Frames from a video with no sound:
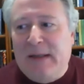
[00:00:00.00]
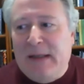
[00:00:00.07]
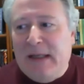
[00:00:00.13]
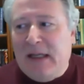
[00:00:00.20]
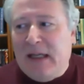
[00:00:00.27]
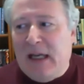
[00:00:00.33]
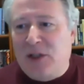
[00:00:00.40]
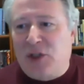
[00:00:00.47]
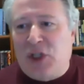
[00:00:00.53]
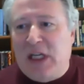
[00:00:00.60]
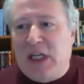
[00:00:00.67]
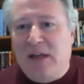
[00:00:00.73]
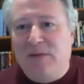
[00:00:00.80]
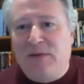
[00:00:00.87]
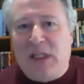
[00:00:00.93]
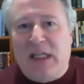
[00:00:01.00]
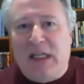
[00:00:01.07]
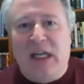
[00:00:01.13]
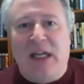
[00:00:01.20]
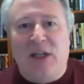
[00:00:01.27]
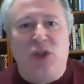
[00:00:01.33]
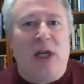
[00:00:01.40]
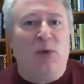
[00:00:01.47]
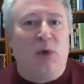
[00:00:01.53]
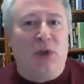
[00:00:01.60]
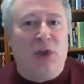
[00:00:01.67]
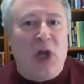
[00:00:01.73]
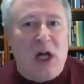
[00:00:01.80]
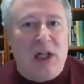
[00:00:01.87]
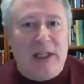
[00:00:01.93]
achieved a general
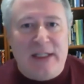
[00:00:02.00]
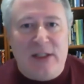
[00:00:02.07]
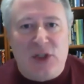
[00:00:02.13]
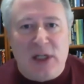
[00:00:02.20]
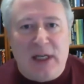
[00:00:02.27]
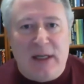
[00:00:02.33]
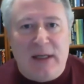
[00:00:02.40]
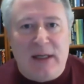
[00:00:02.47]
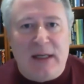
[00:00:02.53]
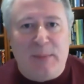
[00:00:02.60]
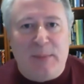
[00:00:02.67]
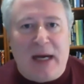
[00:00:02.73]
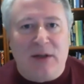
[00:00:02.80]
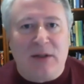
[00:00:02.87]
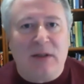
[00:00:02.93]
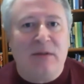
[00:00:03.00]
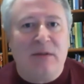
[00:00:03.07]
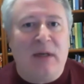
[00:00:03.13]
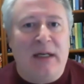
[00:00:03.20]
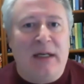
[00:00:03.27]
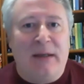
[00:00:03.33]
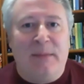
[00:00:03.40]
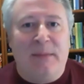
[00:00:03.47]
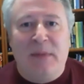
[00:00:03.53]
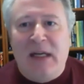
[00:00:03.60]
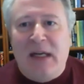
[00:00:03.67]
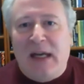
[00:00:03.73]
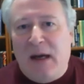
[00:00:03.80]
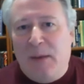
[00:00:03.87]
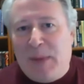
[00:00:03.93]
knowledge about
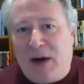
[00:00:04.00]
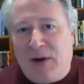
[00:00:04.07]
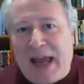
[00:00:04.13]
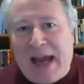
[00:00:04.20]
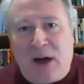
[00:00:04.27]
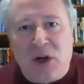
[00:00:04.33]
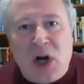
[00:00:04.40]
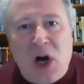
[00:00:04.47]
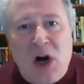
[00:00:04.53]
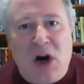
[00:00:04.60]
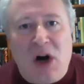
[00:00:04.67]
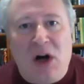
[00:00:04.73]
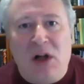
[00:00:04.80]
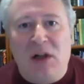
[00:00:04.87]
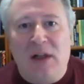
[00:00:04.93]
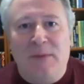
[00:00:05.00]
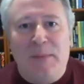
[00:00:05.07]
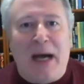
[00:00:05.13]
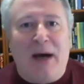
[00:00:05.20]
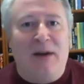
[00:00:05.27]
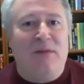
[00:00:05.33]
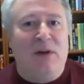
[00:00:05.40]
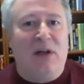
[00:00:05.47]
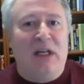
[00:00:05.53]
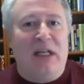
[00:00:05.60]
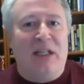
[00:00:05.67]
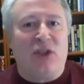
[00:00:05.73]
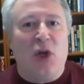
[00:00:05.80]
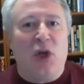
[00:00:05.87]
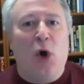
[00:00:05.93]
alcohol, about
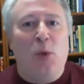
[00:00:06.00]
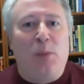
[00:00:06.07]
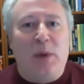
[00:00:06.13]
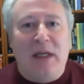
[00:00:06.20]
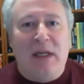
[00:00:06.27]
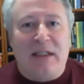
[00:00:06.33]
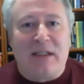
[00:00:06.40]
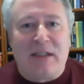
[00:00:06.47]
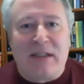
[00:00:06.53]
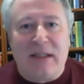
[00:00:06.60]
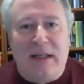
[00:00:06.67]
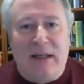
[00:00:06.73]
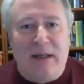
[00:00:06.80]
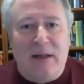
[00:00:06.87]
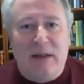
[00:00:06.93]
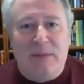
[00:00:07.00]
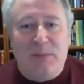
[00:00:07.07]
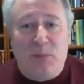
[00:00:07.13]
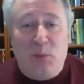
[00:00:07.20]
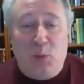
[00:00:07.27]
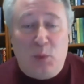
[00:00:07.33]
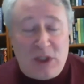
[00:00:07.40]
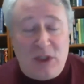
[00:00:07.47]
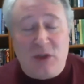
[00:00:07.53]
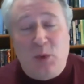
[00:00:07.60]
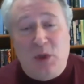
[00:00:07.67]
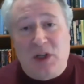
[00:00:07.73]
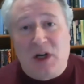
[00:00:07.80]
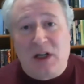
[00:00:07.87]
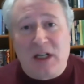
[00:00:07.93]
various opiates, which is where
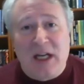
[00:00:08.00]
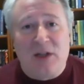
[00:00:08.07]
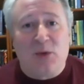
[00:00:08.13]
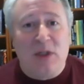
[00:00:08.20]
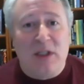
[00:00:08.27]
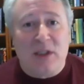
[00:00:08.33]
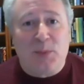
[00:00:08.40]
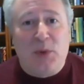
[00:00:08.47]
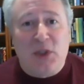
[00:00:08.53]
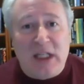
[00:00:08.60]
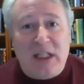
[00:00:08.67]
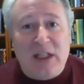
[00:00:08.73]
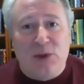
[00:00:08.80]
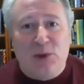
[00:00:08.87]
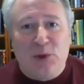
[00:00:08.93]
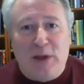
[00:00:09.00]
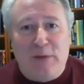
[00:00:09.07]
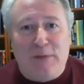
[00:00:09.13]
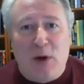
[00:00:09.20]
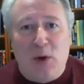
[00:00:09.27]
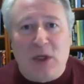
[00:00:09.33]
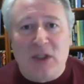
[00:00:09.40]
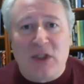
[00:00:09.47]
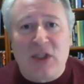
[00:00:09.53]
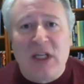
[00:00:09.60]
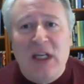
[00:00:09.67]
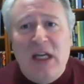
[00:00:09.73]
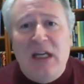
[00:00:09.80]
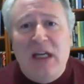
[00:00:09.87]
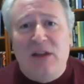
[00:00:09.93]
our country is particularly
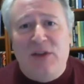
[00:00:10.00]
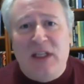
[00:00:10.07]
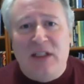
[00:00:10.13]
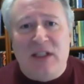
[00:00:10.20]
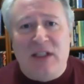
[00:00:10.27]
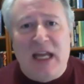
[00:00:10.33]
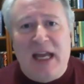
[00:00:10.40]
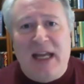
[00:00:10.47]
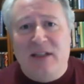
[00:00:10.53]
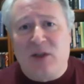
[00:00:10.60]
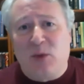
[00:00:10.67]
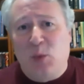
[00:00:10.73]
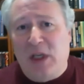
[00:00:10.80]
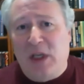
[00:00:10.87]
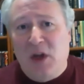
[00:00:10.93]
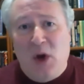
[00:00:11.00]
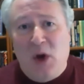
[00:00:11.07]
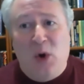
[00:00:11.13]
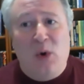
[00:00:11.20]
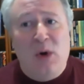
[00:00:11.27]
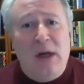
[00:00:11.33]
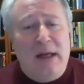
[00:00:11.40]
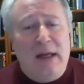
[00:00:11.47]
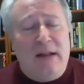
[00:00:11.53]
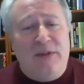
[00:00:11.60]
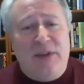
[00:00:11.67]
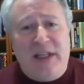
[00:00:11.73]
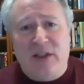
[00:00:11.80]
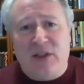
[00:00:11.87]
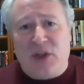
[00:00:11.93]
focused these days. We know
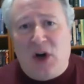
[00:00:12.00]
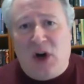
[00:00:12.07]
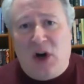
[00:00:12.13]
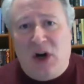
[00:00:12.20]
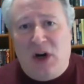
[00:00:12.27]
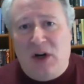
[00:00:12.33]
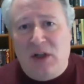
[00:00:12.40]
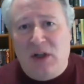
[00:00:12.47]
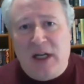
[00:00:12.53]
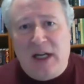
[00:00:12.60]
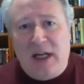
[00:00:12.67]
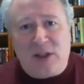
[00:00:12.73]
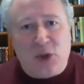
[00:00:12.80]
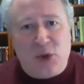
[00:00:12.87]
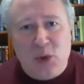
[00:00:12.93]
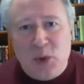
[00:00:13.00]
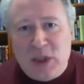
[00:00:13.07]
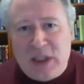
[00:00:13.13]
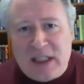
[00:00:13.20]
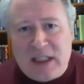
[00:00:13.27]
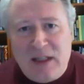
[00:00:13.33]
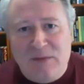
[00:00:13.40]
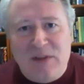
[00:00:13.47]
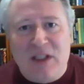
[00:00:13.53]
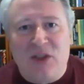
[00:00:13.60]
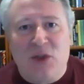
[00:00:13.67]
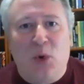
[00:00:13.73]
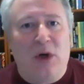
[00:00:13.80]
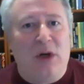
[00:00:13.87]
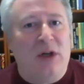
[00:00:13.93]
these are true addictive
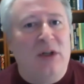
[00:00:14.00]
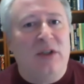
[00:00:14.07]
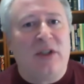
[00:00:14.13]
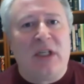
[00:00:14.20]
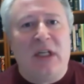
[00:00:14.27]
disorders.